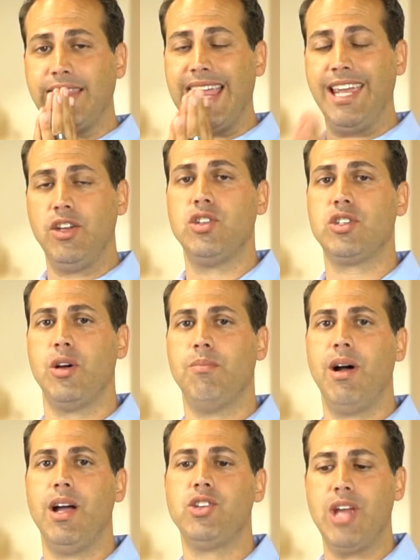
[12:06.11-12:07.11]
Thank you so
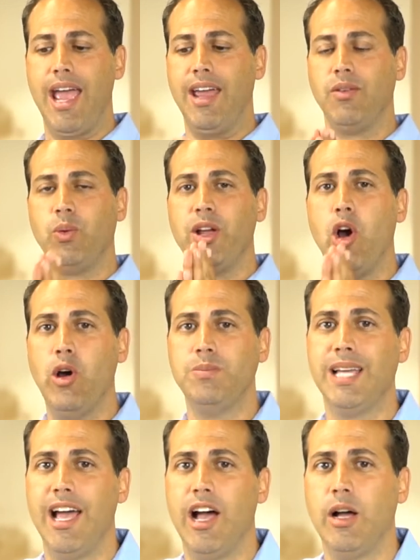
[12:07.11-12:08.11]
much, and we
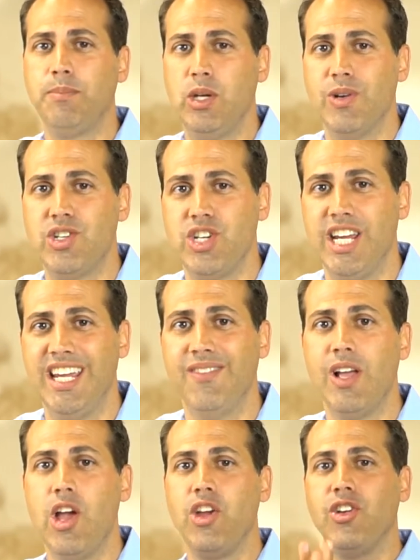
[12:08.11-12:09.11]
hope to help you achieve